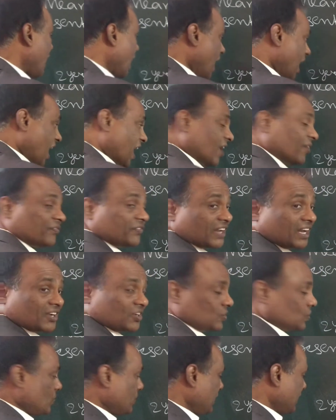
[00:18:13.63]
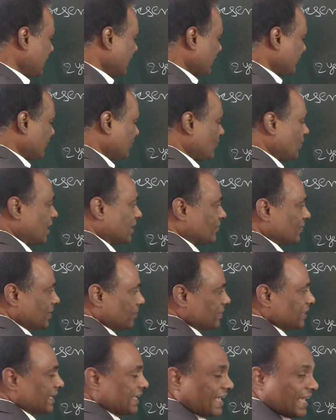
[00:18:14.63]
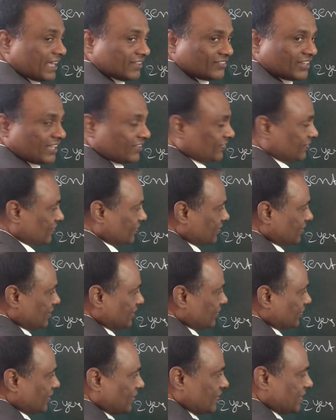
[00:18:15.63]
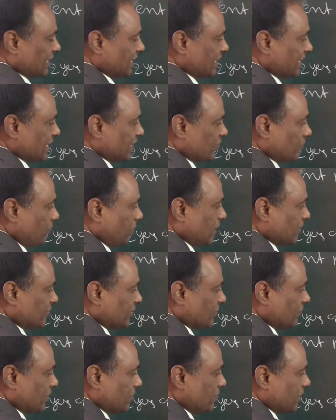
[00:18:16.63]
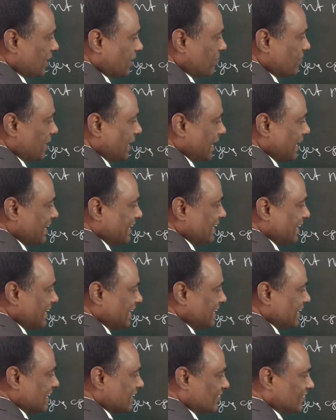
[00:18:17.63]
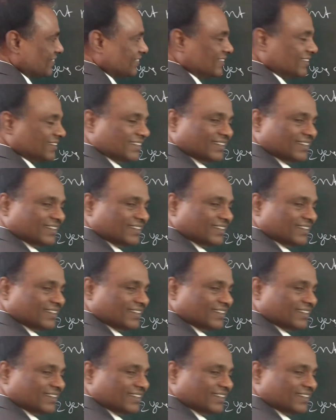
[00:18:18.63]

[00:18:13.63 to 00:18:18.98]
after 2 years, what will be the ages? 17 years person will become 19 years.